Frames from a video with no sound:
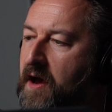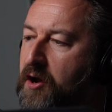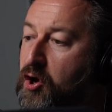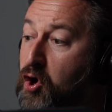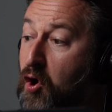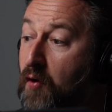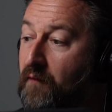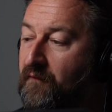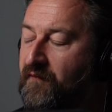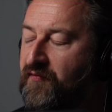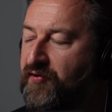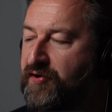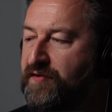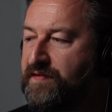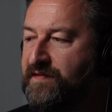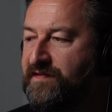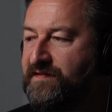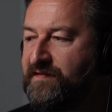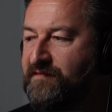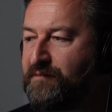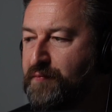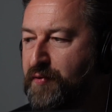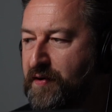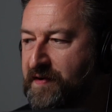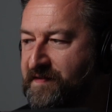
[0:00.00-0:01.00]

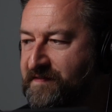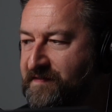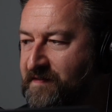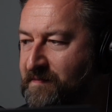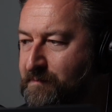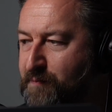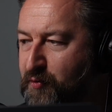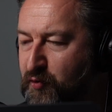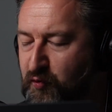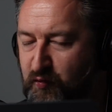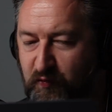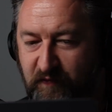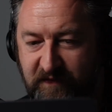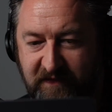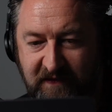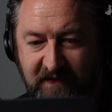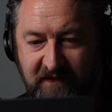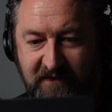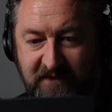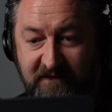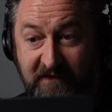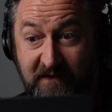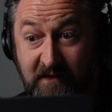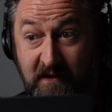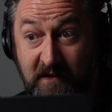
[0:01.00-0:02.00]
confidence of President
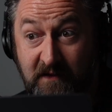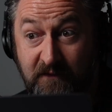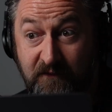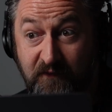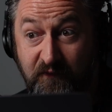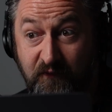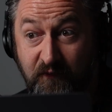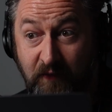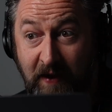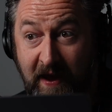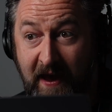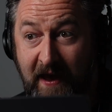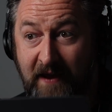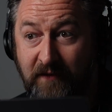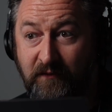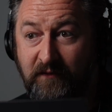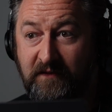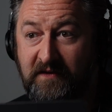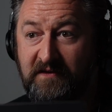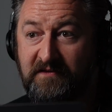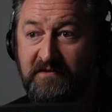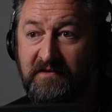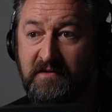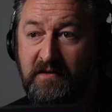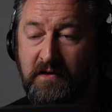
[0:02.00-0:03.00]
Putin to kind of handle
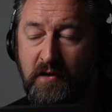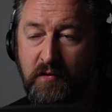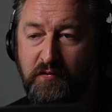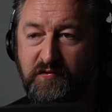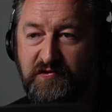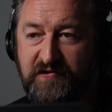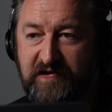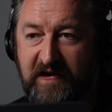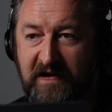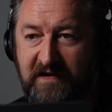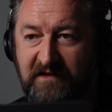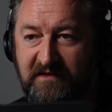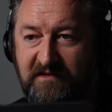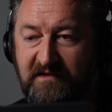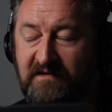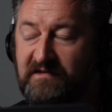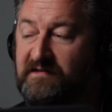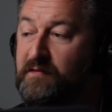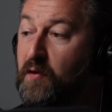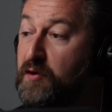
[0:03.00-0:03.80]
these negotiations.